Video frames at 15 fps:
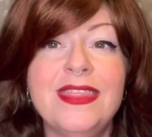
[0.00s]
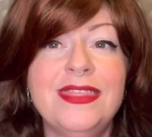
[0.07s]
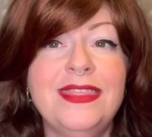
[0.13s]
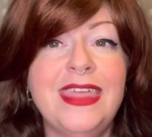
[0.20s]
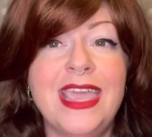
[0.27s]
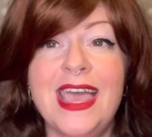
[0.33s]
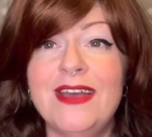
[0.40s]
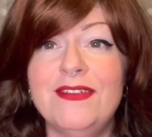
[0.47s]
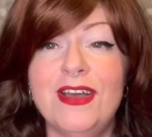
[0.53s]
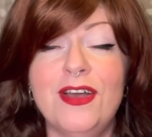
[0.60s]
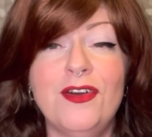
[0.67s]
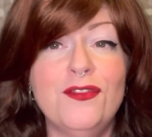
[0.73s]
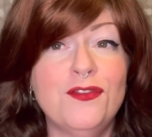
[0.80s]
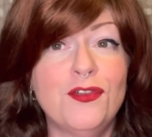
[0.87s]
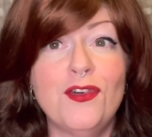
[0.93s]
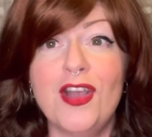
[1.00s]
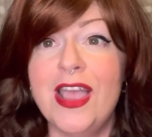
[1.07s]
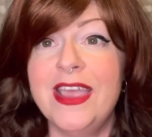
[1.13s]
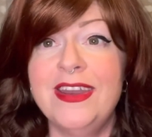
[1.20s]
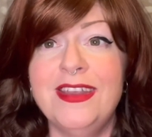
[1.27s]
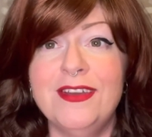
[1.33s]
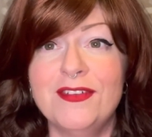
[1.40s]
They have a
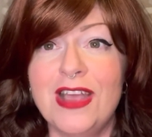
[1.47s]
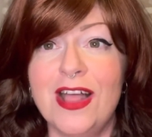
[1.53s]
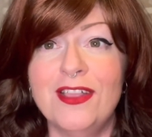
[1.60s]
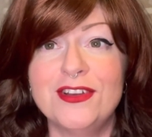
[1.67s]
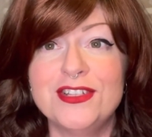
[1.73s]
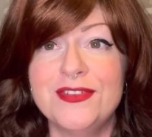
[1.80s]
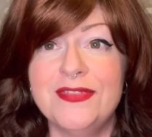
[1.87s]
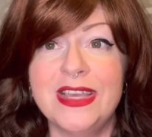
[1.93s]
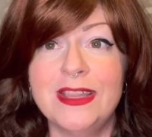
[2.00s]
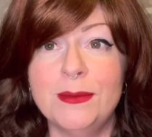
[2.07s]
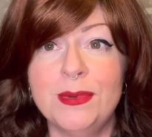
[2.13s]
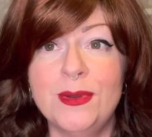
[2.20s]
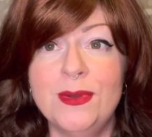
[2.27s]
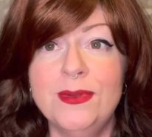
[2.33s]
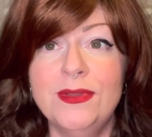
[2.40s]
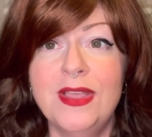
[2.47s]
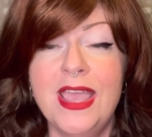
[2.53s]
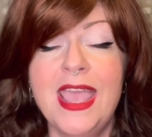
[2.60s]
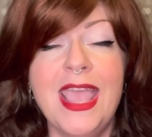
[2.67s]
variety of colors available,